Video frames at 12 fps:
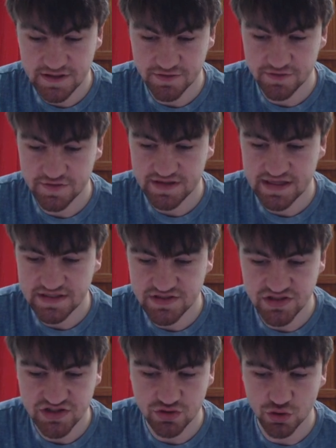I do think that's a
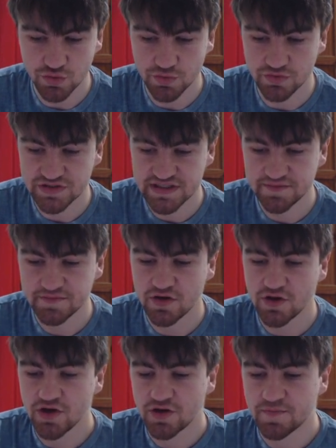scoreable team,
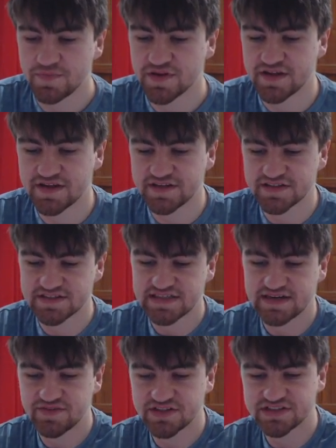but then he does
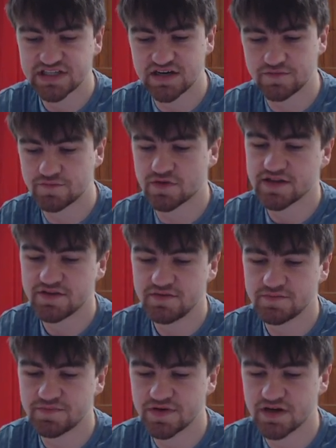have this tough run,
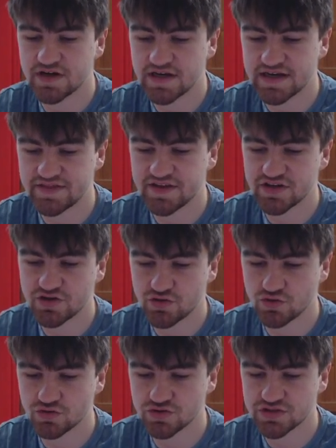but I think you
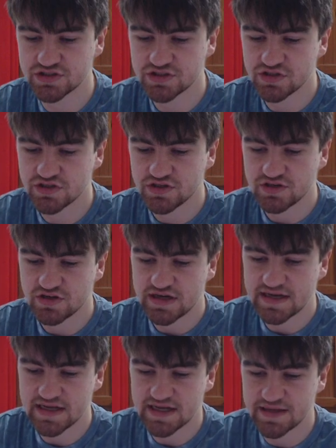could
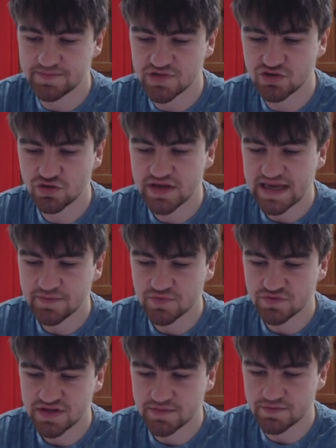
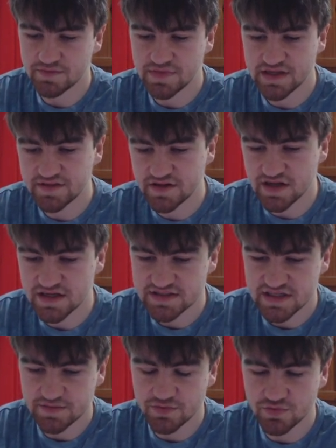gamble him in the last
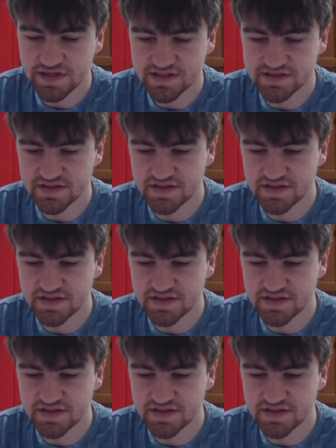couple of weeks of